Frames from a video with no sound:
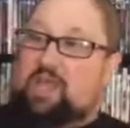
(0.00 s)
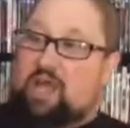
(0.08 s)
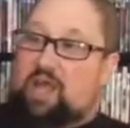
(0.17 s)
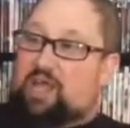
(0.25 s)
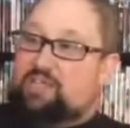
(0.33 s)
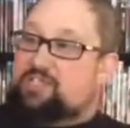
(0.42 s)

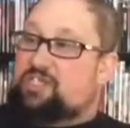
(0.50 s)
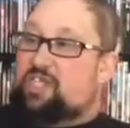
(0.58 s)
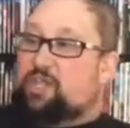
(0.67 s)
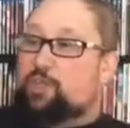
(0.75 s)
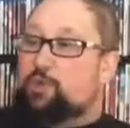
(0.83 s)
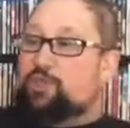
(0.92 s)
It's
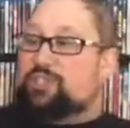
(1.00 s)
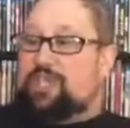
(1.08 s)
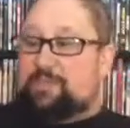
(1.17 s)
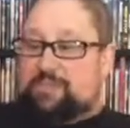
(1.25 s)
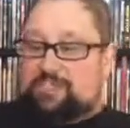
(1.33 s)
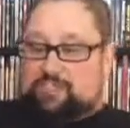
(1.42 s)
Lou
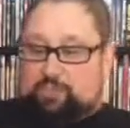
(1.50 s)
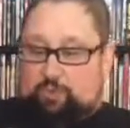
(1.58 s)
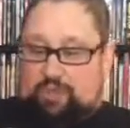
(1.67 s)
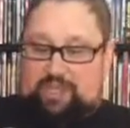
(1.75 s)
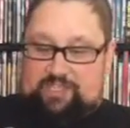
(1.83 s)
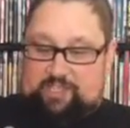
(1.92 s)
Simmons
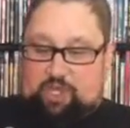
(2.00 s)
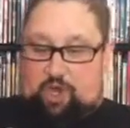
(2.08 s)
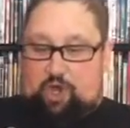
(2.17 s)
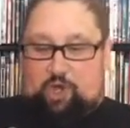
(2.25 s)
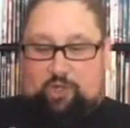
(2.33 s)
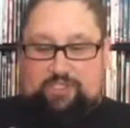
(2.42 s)
3, it's
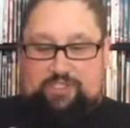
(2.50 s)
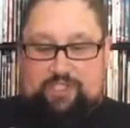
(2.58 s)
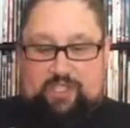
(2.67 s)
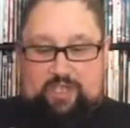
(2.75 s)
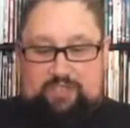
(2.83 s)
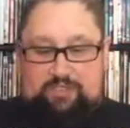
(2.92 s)
called, it
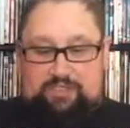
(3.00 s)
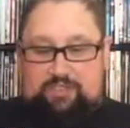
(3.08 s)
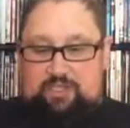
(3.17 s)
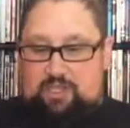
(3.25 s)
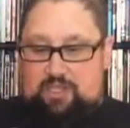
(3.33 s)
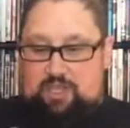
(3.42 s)
says.